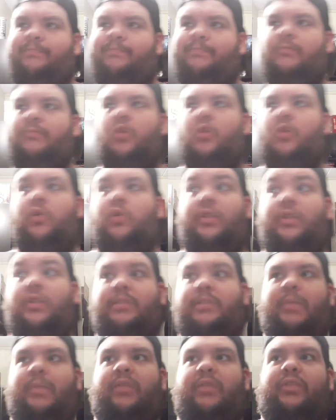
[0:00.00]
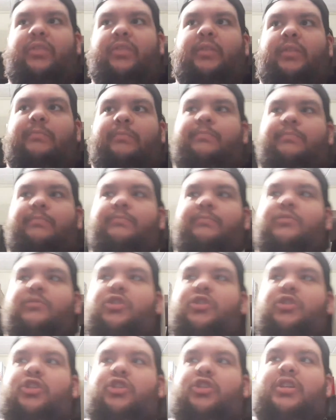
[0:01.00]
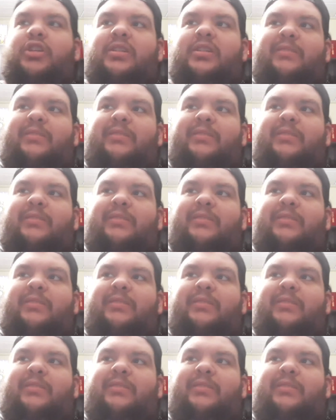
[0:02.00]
or this month and just